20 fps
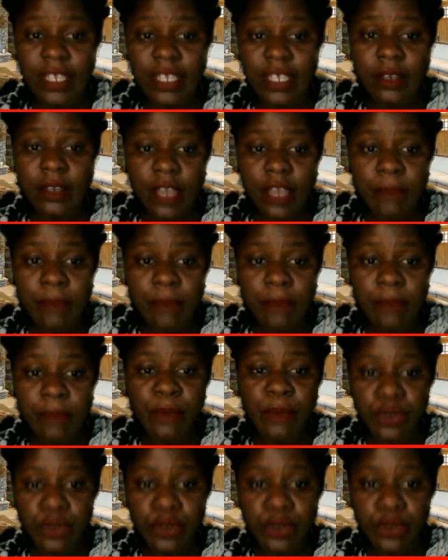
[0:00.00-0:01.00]
may be
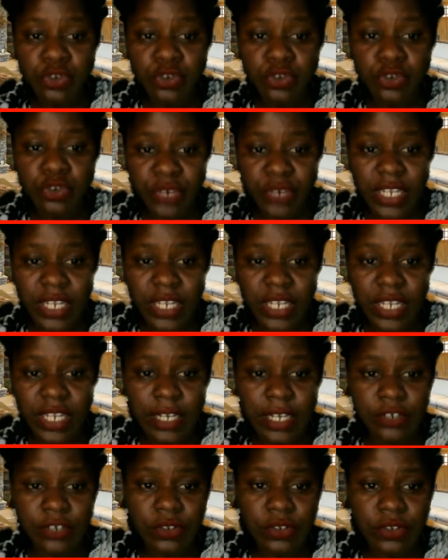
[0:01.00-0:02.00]
used to ring
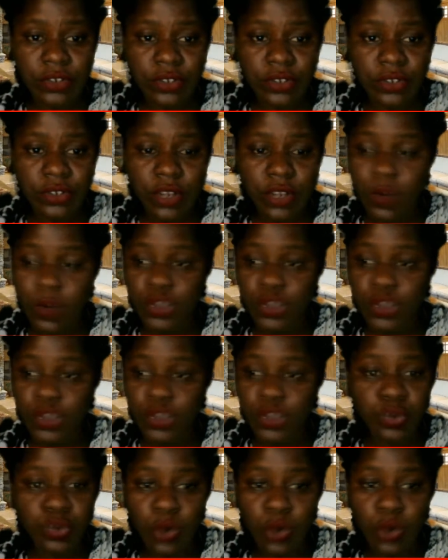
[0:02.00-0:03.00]
elections, which we don't
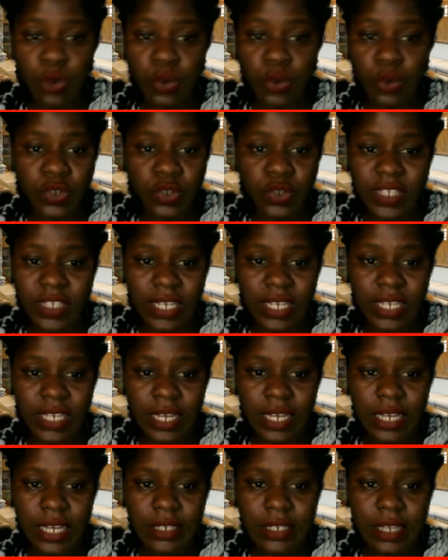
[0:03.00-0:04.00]
want to see that.
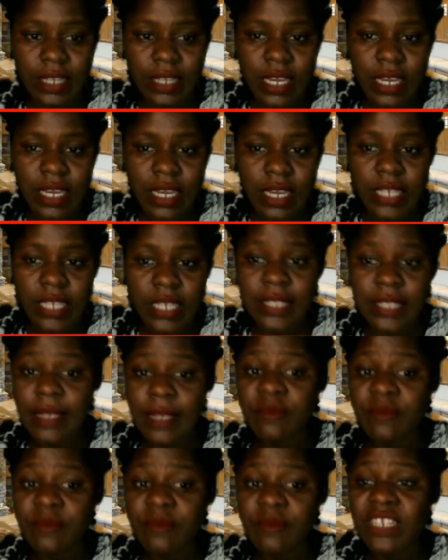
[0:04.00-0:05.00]
The same
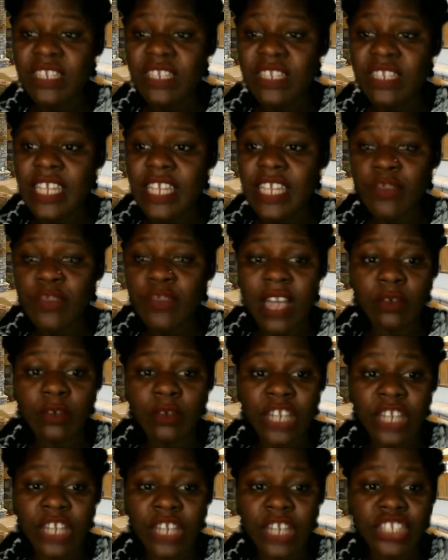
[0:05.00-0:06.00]
leaders we are
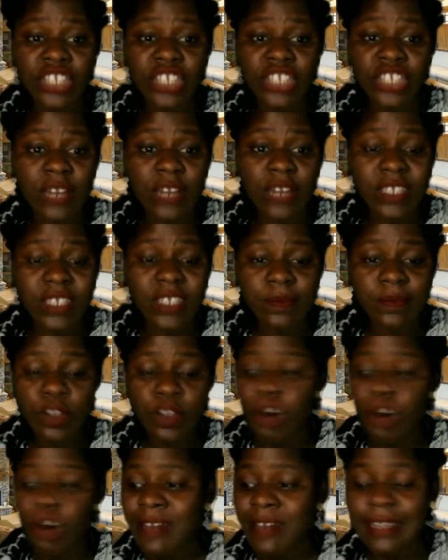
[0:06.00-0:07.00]
shouting, come out
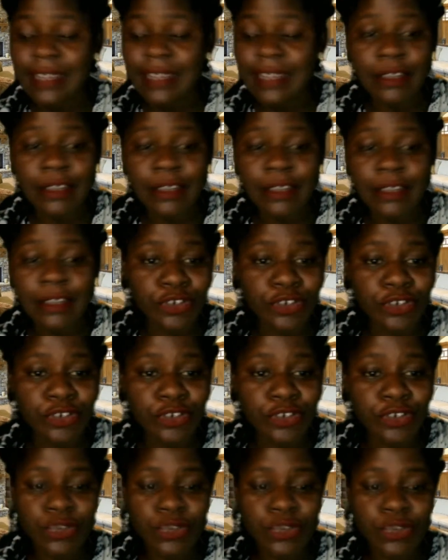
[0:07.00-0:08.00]
and tell us the truth.
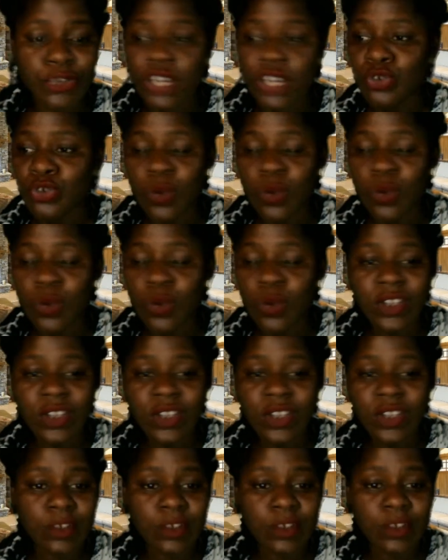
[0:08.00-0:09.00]
Do what is so you
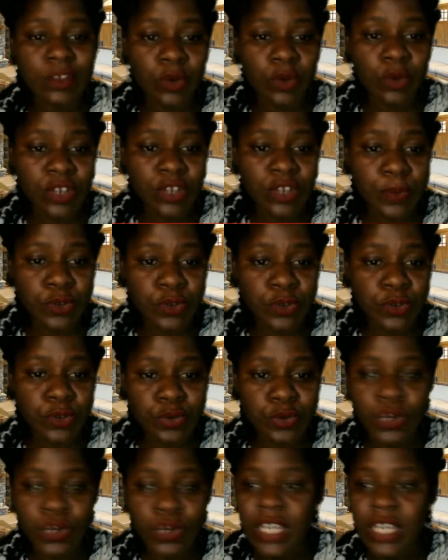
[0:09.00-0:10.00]
are supposed to do.
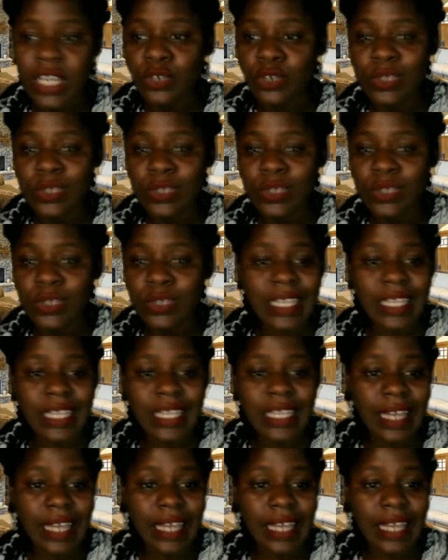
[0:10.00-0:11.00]
Do this and that.
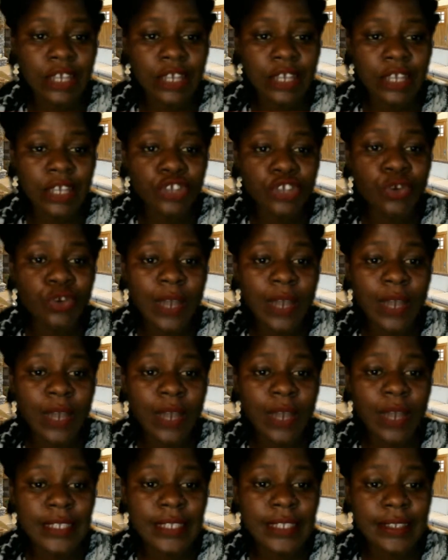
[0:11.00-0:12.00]
You as a
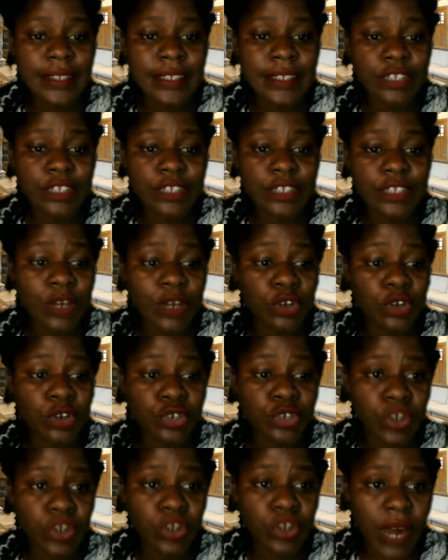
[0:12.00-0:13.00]
citizen, you are not doing your
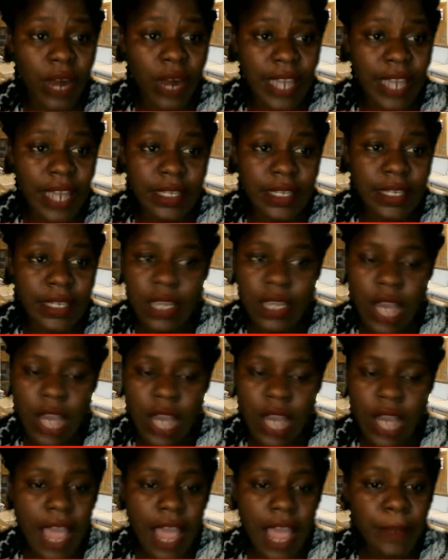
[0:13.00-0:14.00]
right. I am
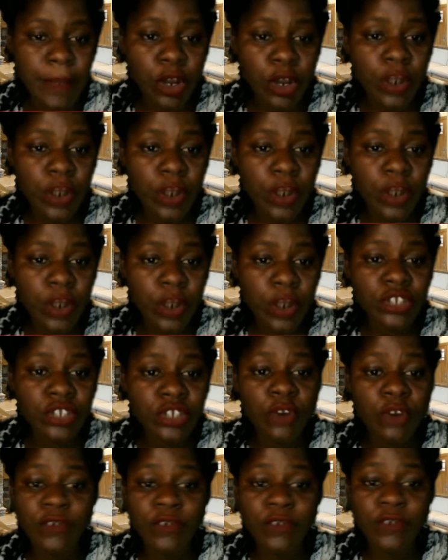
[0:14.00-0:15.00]
encouraging all of you
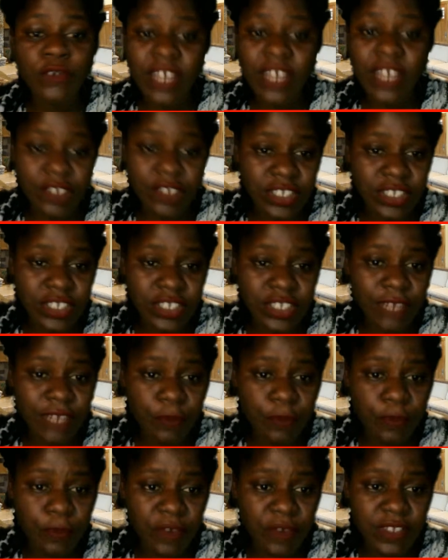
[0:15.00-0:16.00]
that registered for
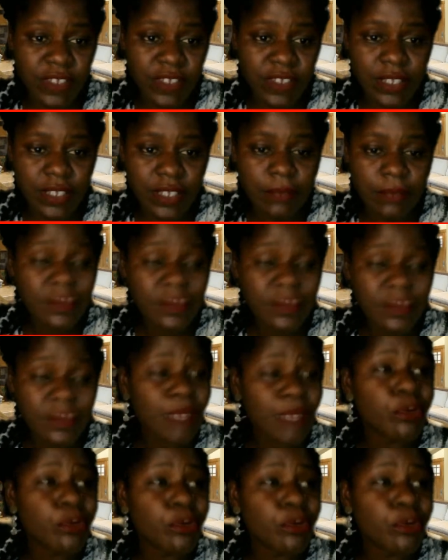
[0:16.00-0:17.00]
PVC, both the
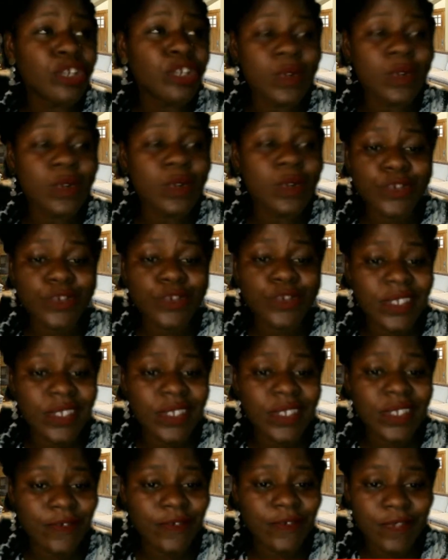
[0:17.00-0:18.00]
ones in
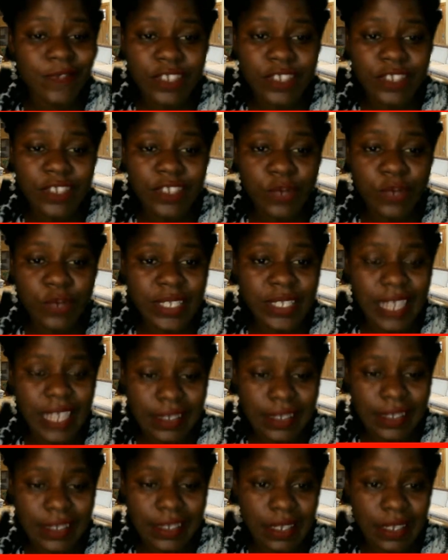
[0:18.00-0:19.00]
2015, 2019,
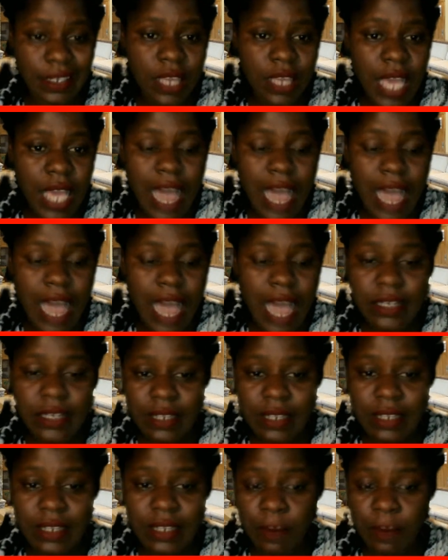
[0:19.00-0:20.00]
and
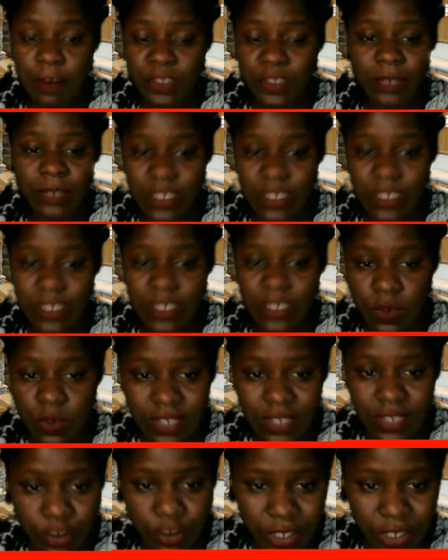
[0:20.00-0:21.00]
possibly the ones in
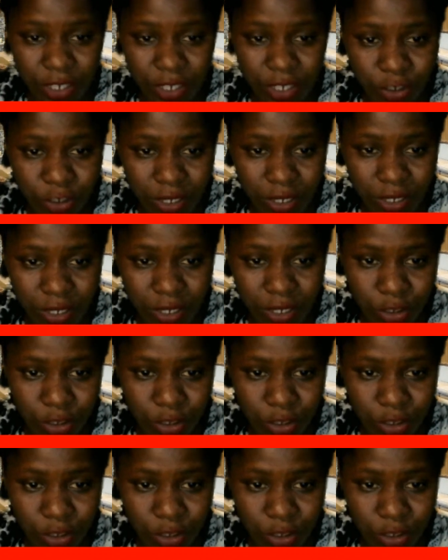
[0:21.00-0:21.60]
2022.